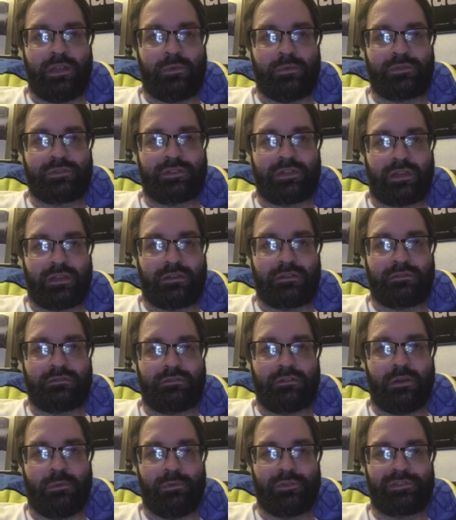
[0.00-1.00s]
It was like
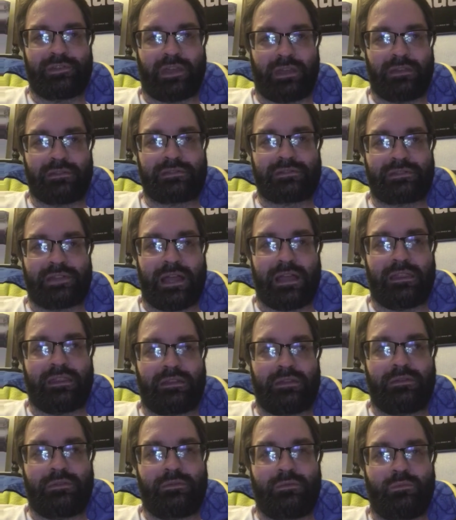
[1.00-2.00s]
almost like a
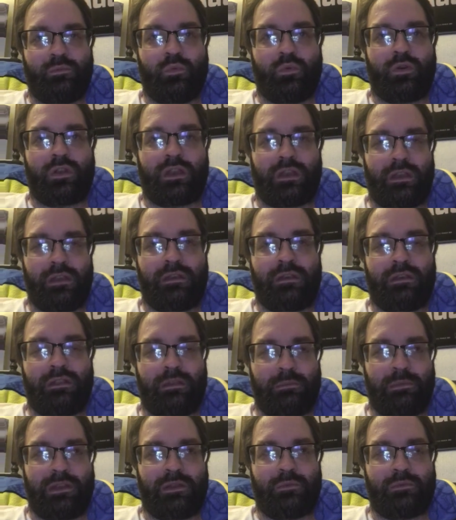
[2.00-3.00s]
solid wood.
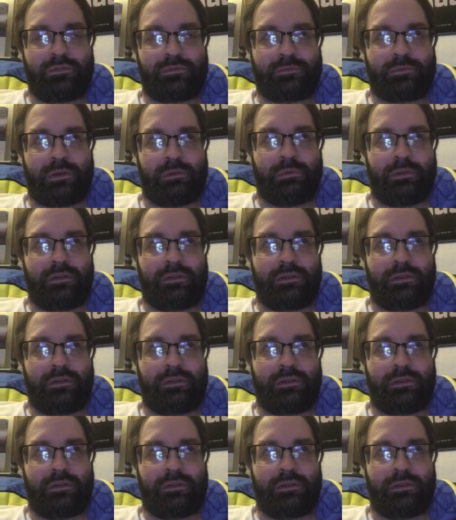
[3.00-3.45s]
It was probably.